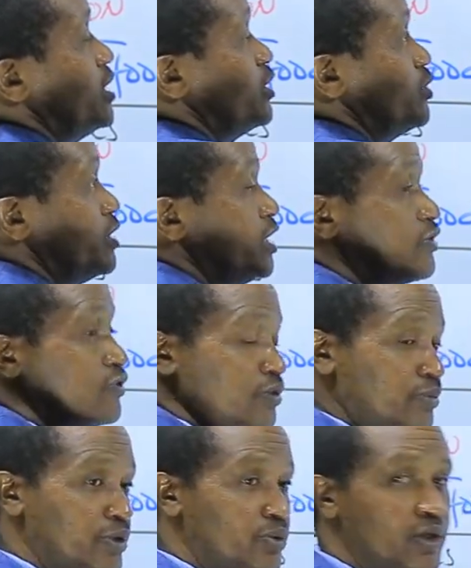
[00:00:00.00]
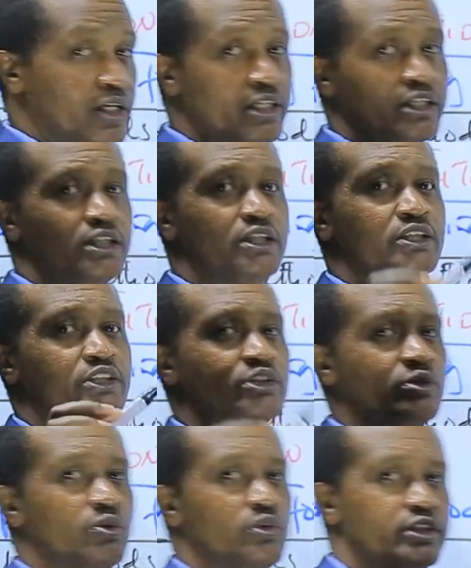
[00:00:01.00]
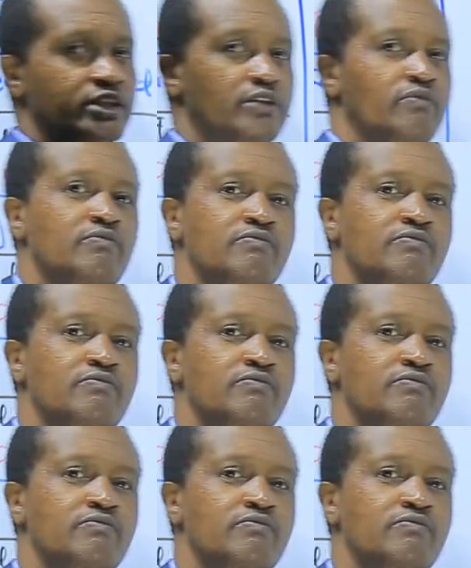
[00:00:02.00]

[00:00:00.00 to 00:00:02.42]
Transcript: that you get from the word salt.